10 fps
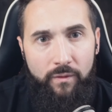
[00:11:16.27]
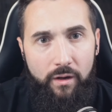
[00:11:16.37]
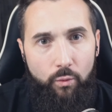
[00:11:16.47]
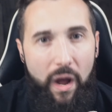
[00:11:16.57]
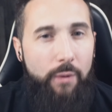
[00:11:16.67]

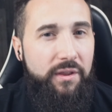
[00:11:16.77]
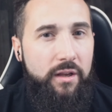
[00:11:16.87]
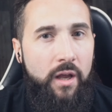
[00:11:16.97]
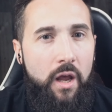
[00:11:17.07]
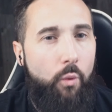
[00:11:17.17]
Why would
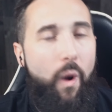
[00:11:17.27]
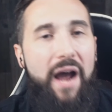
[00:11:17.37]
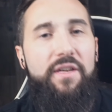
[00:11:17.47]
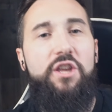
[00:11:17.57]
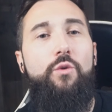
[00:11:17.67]
the why
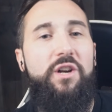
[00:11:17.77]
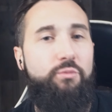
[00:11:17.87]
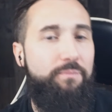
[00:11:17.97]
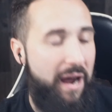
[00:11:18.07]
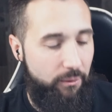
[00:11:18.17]
the U.S.
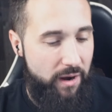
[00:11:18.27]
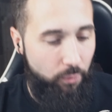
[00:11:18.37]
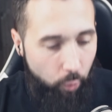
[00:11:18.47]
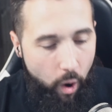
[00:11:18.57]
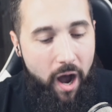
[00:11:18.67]
would, by the way,
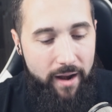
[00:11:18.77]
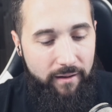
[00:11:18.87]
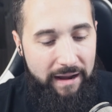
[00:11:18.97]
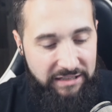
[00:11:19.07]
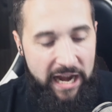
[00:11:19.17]
want
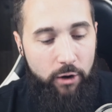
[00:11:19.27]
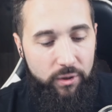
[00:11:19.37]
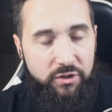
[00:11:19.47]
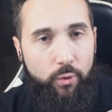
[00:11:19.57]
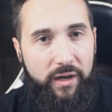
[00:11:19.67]
a
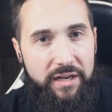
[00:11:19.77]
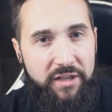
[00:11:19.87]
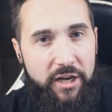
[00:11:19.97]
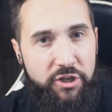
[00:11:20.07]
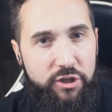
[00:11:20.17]
terrorist
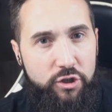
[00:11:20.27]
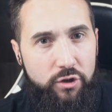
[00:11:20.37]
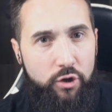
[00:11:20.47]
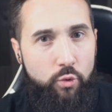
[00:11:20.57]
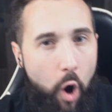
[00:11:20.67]
organization
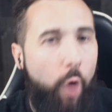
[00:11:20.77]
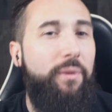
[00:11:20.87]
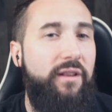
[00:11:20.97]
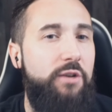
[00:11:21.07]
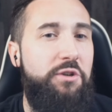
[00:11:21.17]
who
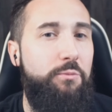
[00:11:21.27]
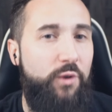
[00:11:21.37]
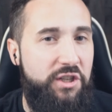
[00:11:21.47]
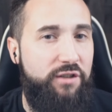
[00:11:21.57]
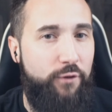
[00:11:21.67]
openly
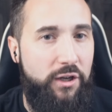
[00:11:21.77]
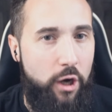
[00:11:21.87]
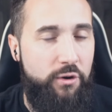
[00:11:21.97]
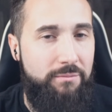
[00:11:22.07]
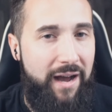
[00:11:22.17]
wishes for its
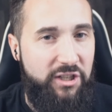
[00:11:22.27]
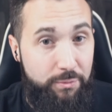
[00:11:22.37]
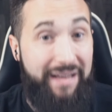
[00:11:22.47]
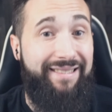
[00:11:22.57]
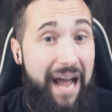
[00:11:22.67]
own demise to
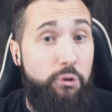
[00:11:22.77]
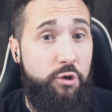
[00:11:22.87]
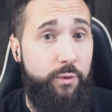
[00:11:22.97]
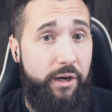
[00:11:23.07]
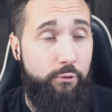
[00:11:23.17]
be allowed to
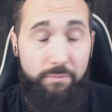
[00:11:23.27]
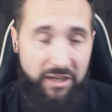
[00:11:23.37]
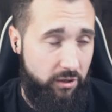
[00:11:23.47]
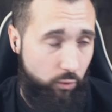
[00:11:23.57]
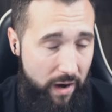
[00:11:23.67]
regroup
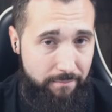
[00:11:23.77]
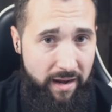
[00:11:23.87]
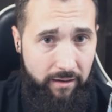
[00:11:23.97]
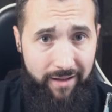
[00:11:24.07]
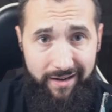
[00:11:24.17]
doesn't quite
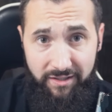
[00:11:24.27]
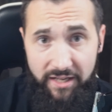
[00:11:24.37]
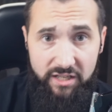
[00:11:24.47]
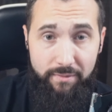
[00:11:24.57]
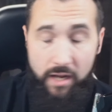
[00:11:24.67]
make a lot of
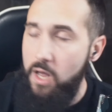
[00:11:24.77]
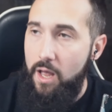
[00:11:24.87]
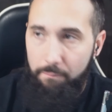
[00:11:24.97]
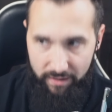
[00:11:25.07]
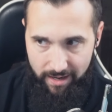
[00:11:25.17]
sense to me,
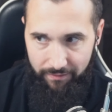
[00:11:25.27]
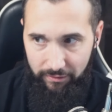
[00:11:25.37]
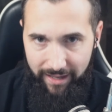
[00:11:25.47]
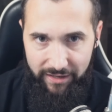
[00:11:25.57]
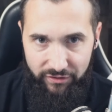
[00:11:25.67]
but
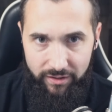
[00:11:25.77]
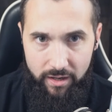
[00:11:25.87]
nonetheless.